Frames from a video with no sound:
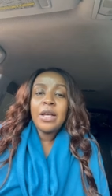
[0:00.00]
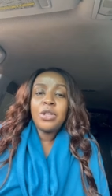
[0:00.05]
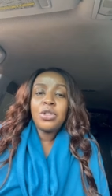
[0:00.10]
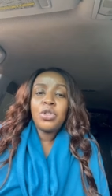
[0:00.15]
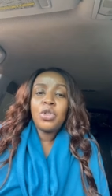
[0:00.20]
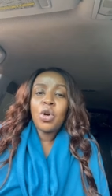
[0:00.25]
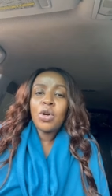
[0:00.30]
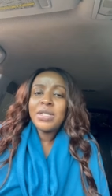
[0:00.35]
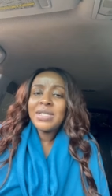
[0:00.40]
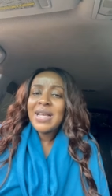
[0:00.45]

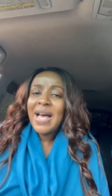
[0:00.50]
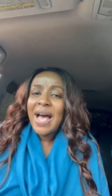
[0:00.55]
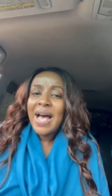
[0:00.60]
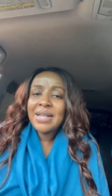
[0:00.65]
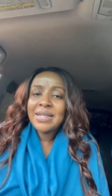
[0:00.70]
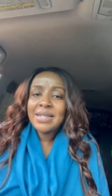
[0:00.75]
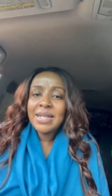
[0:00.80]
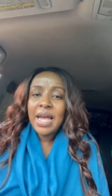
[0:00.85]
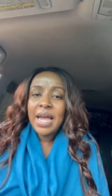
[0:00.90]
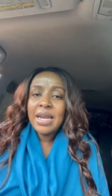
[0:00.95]
Don't
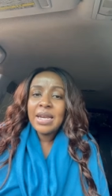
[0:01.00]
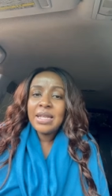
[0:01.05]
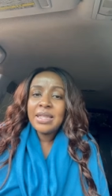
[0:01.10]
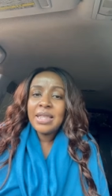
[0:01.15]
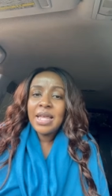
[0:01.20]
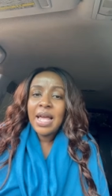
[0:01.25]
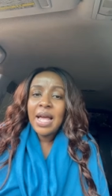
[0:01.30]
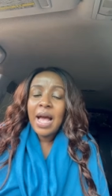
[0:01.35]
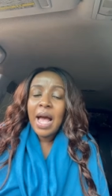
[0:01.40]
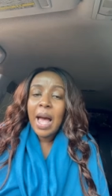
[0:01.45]
ask
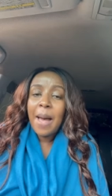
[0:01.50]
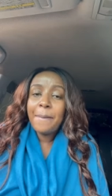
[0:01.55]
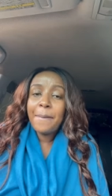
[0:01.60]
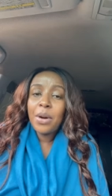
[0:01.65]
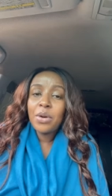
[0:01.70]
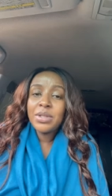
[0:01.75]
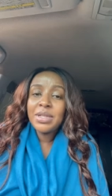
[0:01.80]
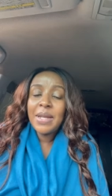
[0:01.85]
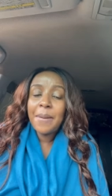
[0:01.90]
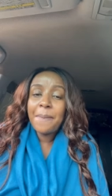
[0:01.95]
anything
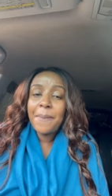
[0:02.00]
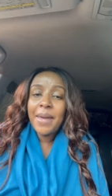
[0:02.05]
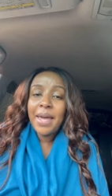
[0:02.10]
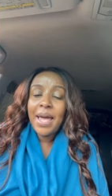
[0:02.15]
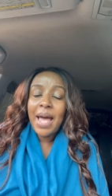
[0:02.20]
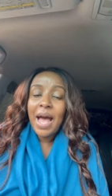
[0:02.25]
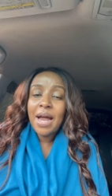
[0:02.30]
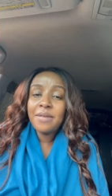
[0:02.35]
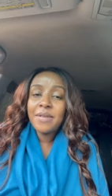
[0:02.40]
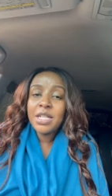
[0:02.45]
about the pay
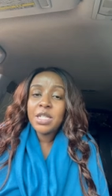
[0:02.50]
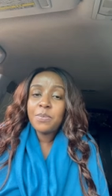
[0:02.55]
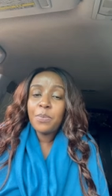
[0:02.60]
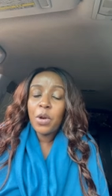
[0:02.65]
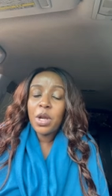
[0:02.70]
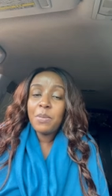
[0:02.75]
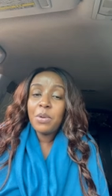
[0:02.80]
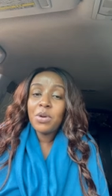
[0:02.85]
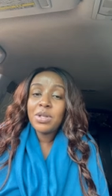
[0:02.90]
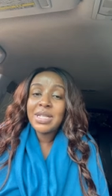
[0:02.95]
at this
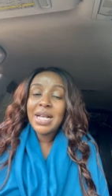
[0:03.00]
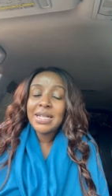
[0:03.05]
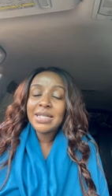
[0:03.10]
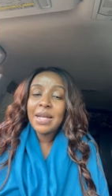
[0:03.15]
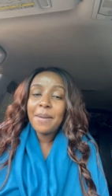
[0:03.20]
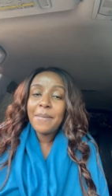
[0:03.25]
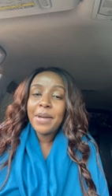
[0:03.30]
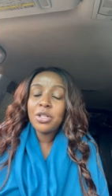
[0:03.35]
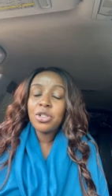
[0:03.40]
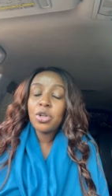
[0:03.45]
point, because as
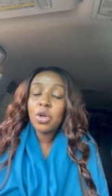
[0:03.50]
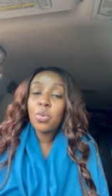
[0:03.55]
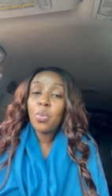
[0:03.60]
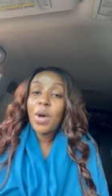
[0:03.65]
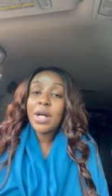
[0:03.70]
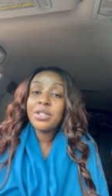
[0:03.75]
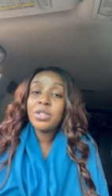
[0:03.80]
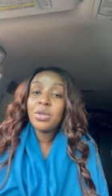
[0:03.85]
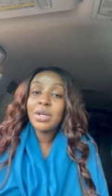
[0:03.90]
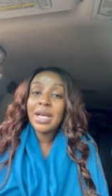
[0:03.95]
I mentioned,
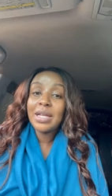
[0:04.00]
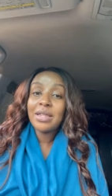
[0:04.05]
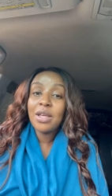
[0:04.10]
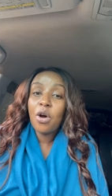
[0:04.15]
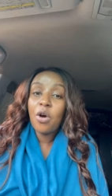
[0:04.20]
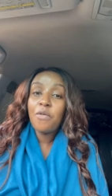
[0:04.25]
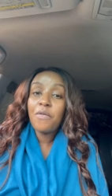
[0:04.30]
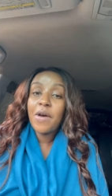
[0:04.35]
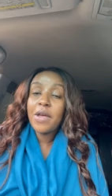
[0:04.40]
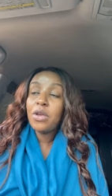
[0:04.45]
once you get the
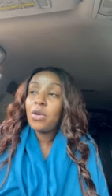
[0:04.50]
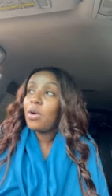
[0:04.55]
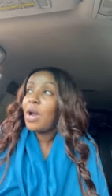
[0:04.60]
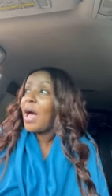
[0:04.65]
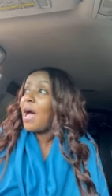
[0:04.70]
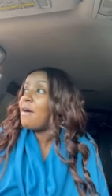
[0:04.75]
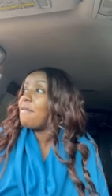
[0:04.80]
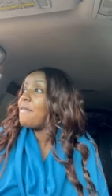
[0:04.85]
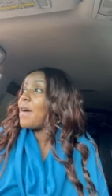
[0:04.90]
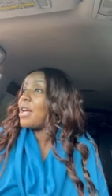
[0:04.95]
offer, you'll
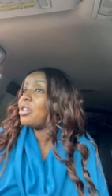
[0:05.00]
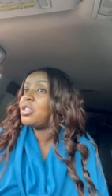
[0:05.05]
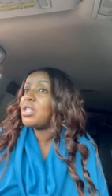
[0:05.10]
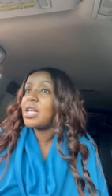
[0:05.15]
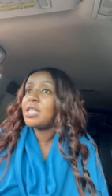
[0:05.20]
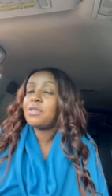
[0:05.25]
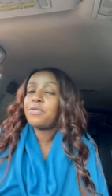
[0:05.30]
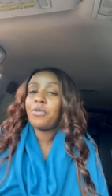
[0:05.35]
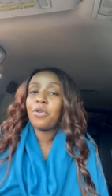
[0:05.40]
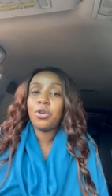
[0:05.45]
have a
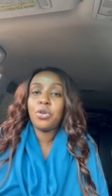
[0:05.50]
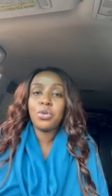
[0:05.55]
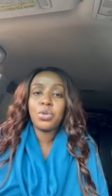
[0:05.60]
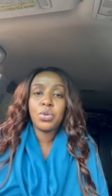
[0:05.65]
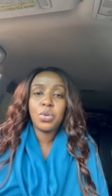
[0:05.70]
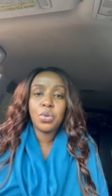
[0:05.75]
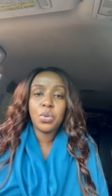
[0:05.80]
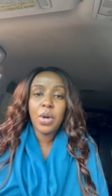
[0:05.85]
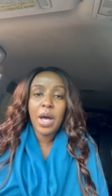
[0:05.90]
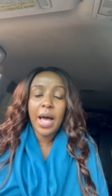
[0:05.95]
chance for you
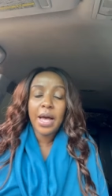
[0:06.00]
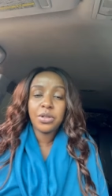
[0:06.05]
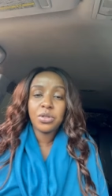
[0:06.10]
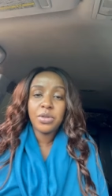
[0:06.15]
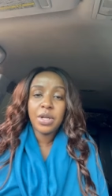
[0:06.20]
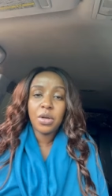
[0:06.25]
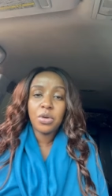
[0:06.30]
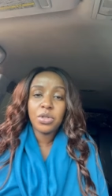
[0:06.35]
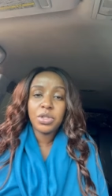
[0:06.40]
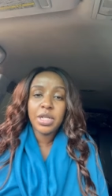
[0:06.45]
to
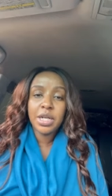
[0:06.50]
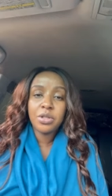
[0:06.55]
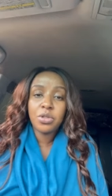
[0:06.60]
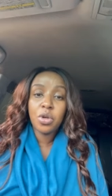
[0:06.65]
negotiate.